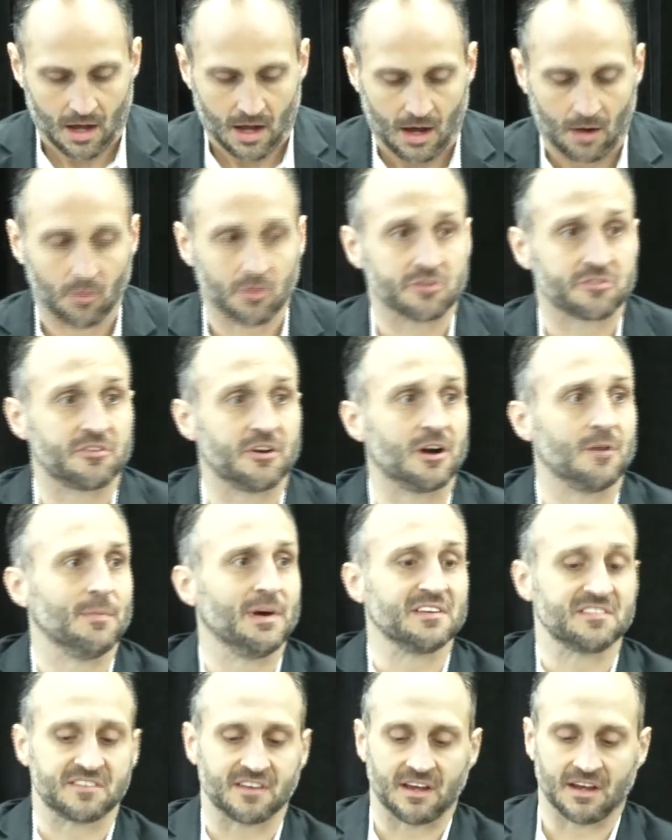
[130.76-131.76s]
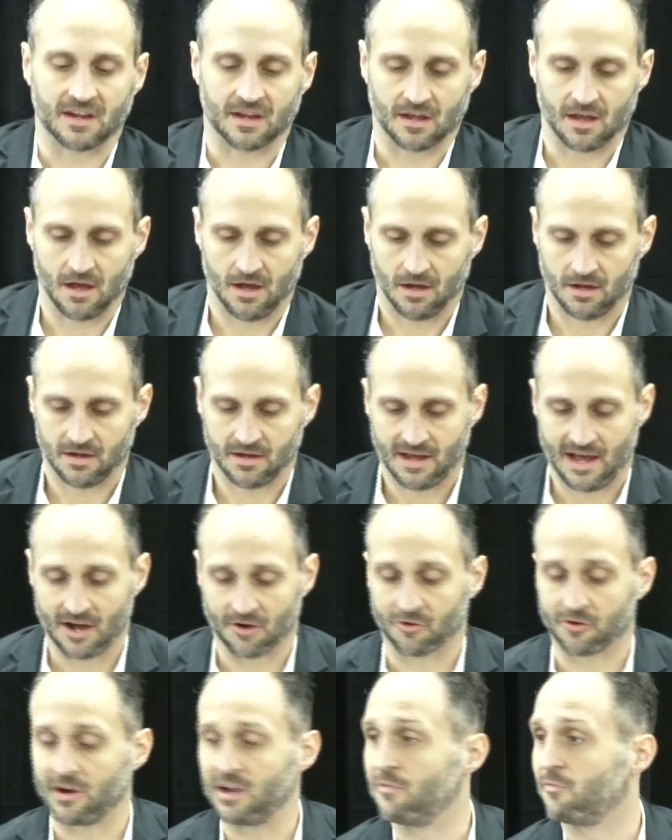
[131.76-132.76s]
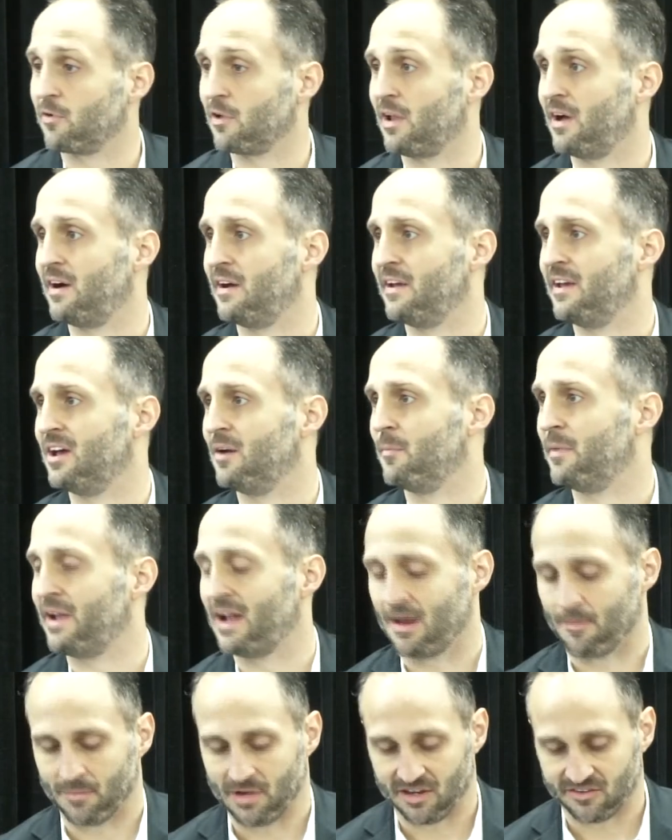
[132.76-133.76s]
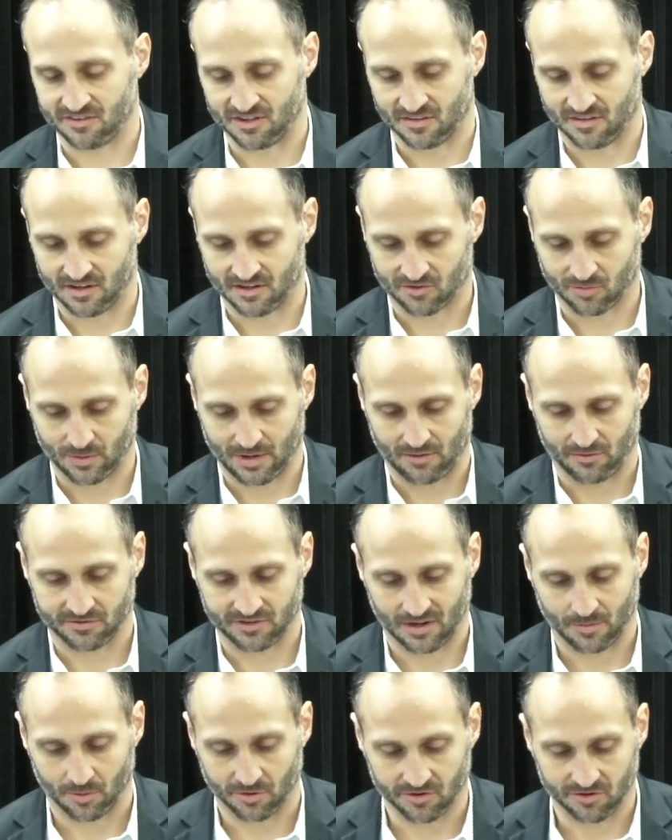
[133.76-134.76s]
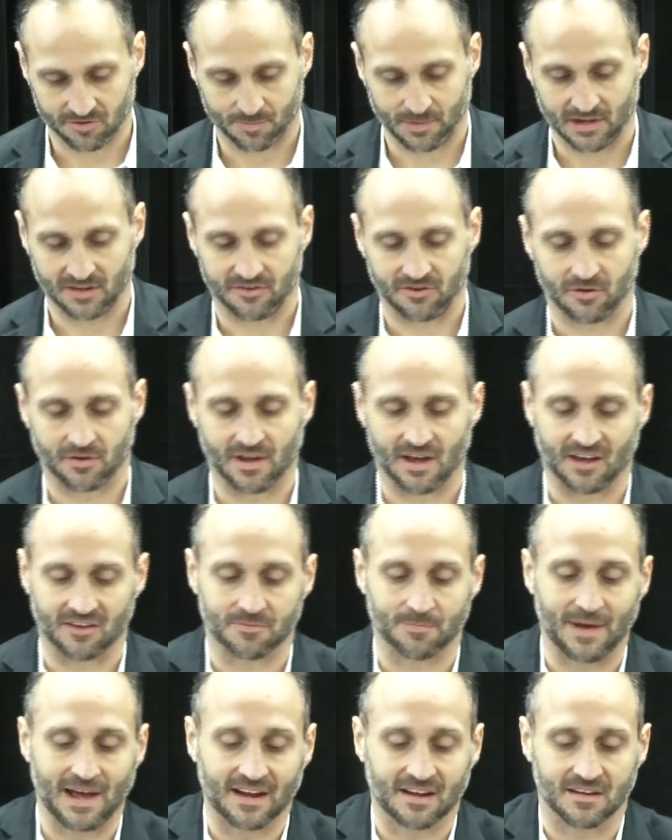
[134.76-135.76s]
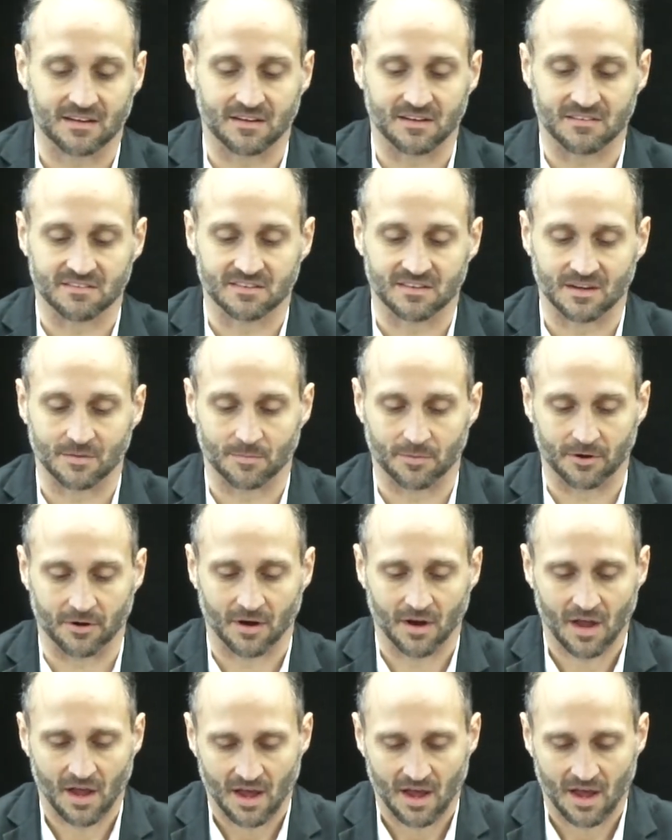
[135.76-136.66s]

I want to start by saying how grateful I am, and I mentioned this when I was able to speak to you guys back in December,